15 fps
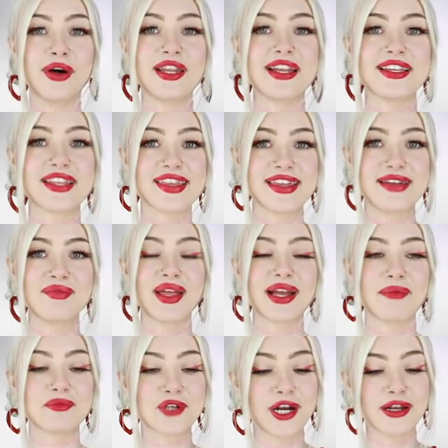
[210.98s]
want it to seem like
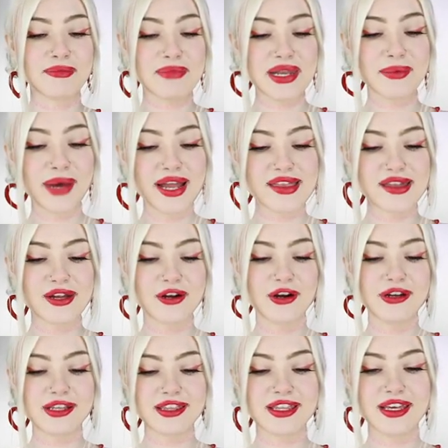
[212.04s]
I'm trying to minimize it or
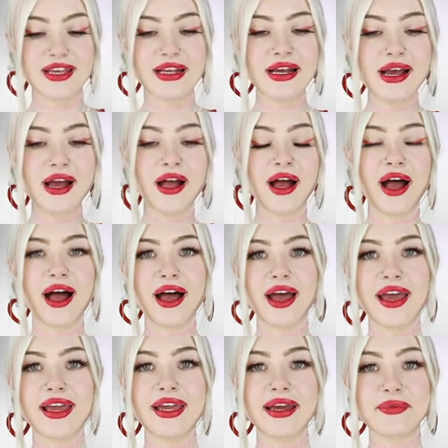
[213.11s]
anything.
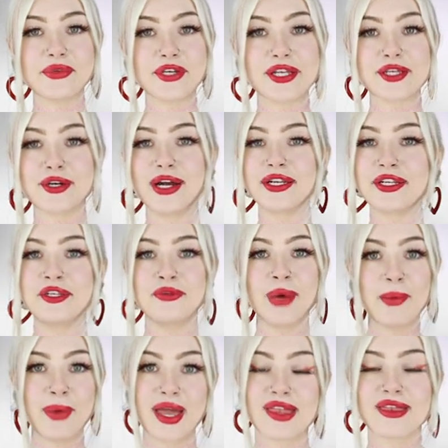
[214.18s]
I am just trying to do
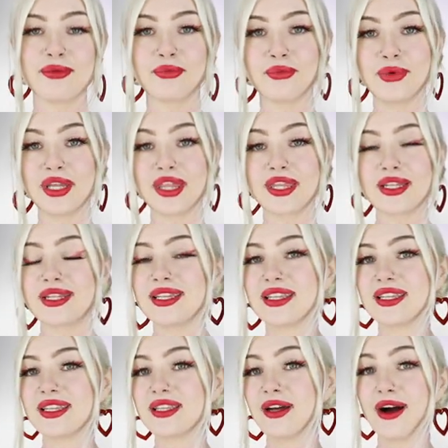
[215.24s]
my best with
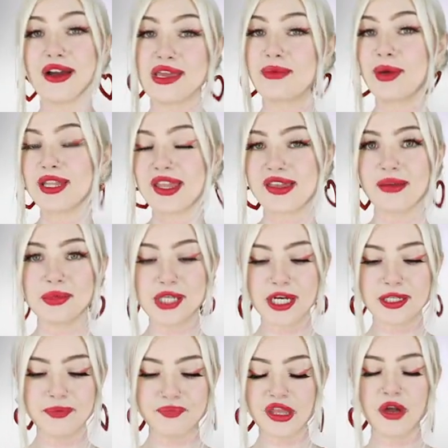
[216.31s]
talking about the
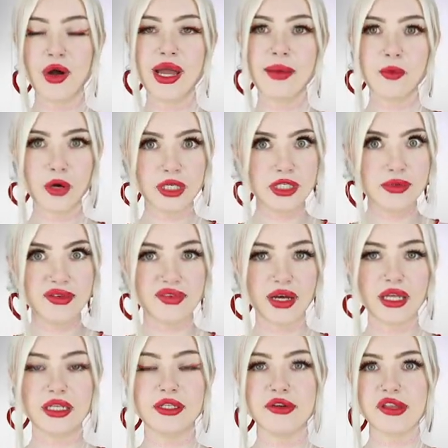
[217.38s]
subject. So I am going to move
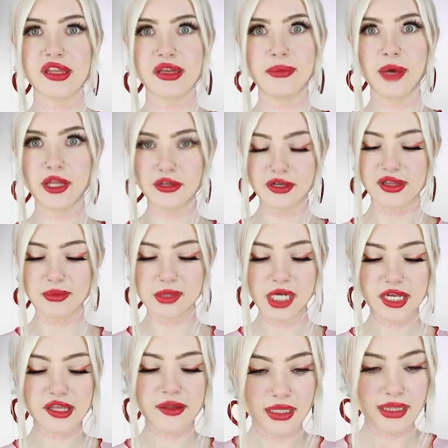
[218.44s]
on to some other
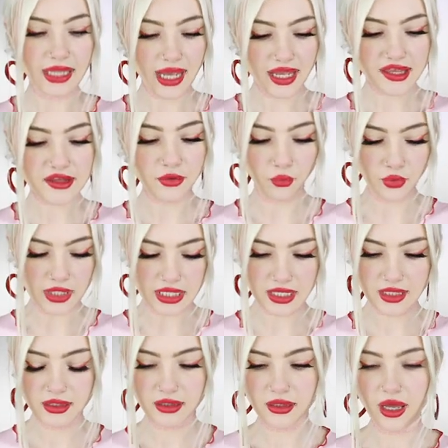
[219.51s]
subjects. Last
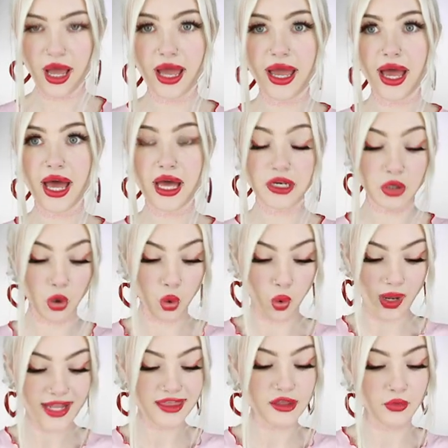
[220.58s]
week, I had
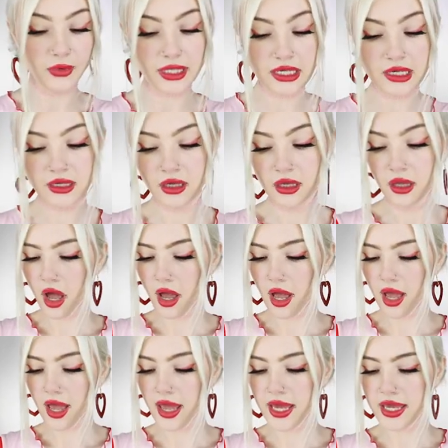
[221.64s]
quite the week.
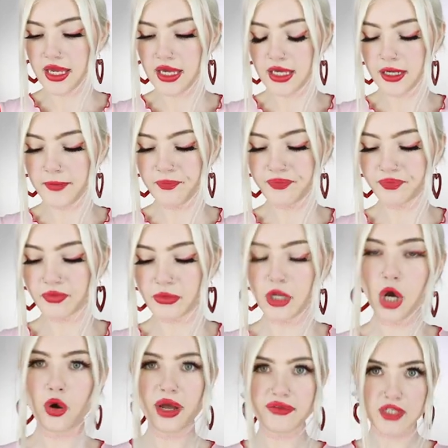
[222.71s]
I
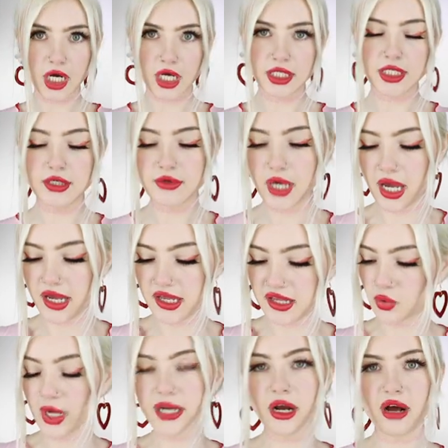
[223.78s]
know I've talked to you guys
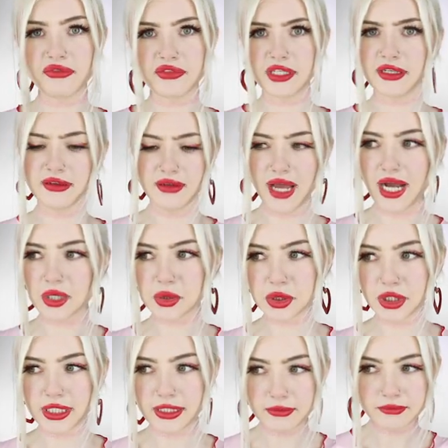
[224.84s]
quite often
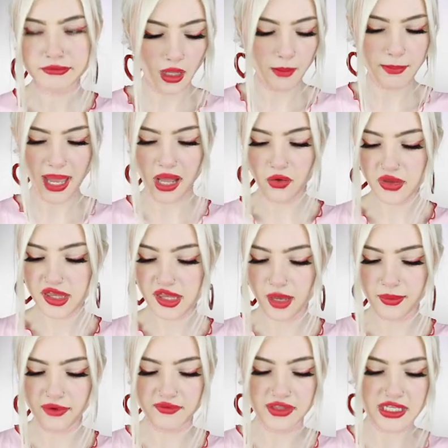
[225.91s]
actually about
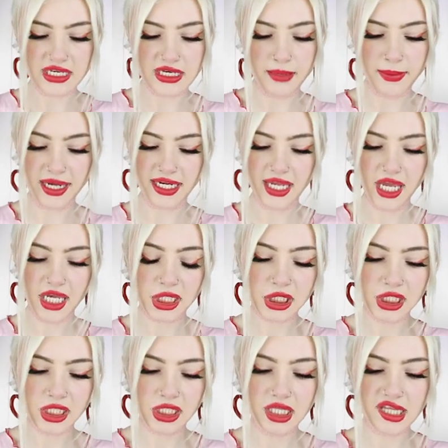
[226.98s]
some of the
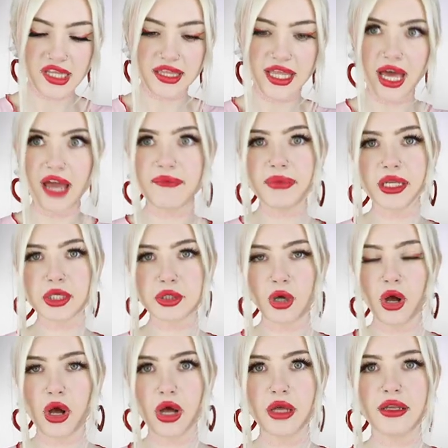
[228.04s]
medications that I've been
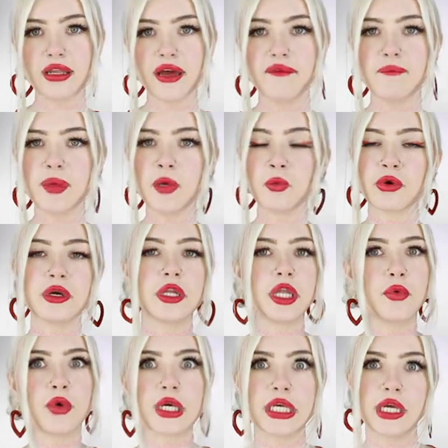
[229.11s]
on. I've been really
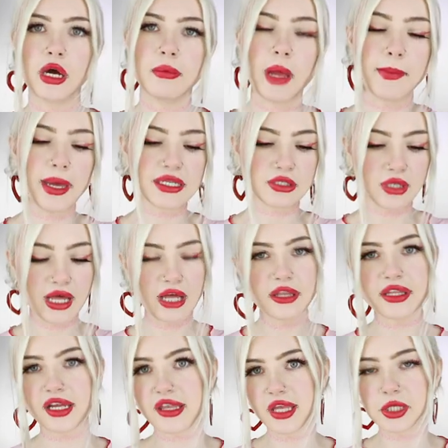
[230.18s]
working on my mental
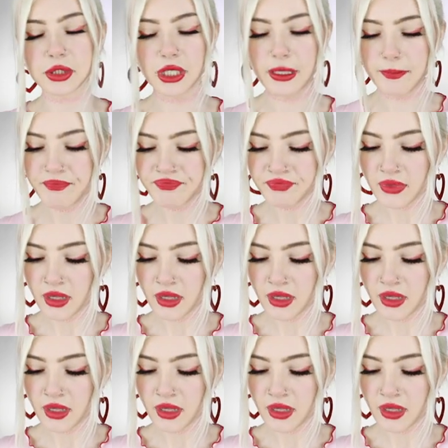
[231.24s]
health, etc.